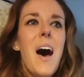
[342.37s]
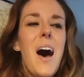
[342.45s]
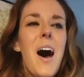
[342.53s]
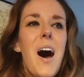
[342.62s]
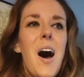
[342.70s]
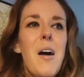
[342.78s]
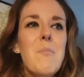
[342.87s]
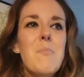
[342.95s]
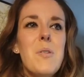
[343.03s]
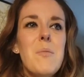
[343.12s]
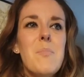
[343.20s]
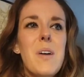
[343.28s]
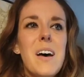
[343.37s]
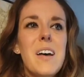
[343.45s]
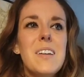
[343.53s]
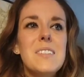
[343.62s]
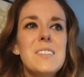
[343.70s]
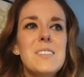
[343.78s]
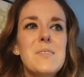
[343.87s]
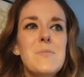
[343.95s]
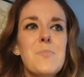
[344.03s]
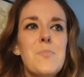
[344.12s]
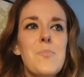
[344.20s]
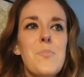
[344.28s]
But
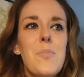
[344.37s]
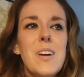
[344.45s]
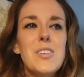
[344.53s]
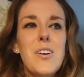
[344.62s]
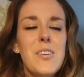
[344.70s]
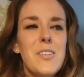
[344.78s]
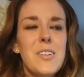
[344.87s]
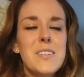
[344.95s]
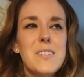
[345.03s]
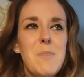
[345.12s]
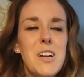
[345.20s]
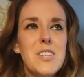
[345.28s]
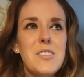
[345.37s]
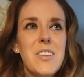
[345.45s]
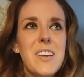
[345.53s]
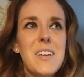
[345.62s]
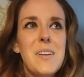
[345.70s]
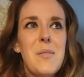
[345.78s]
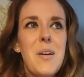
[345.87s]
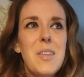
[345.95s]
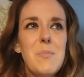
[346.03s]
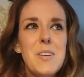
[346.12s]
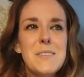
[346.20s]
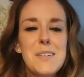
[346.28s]
my daughter, especially, I
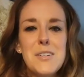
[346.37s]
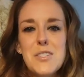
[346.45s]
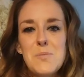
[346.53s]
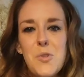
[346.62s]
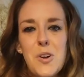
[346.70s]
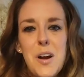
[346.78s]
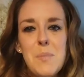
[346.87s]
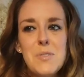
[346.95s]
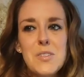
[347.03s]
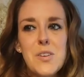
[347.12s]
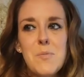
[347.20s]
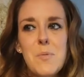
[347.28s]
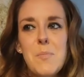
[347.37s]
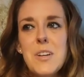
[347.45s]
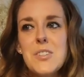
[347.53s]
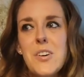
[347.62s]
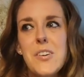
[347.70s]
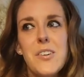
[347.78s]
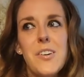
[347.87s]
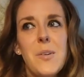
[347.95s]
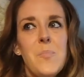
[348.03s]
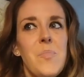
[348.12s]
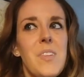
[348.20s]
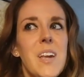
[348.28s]
think my son just more copies her, but my daughter,
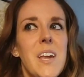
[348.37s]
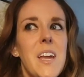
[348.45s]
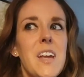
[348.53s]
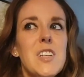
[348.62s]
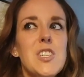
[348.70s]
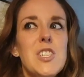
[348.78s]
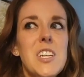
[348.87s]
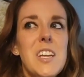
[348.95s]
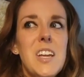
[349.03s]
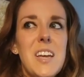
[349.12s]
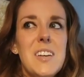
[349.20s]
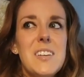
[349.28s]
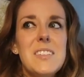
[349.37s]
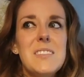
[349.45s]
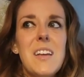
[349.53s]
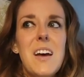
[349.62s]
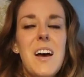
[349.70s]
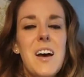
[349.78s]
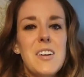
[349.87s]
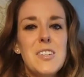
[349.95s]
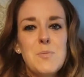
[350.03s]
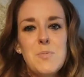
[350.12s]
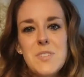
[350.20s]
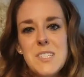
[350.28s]
she is
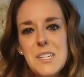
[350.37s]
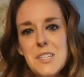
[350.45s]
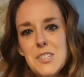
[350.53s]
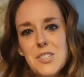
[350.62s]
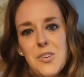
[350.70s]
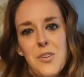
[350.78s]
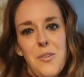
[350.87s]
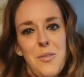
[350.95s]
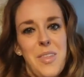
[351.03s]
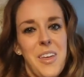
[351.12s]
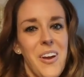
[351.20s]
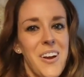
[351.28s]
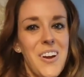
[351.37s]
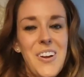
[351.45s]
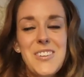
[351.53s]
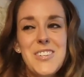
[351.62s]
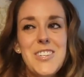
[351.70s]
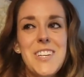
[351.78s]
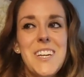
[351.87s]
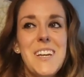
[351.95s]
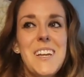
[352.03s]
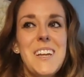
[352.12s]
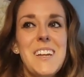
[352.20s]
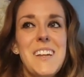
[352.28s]
100% into Earth.
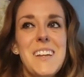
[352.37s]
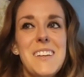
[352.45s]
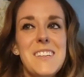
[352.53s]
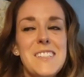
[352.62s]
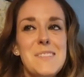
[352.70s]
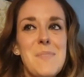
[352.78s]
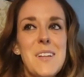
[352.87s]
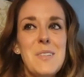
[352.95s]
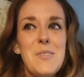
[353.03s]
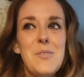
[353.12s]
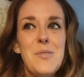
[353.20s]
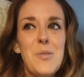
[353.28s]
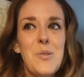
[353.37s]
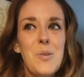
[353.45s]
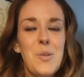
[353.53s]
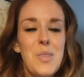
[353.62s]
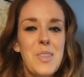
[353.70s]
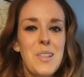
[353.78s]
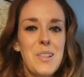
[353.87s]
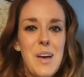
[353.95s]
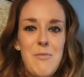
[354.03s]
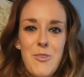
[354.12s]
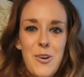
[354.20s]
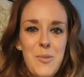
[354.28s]
She is my little Earth
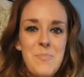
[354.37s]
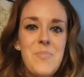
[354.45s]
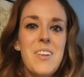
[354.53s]
lover.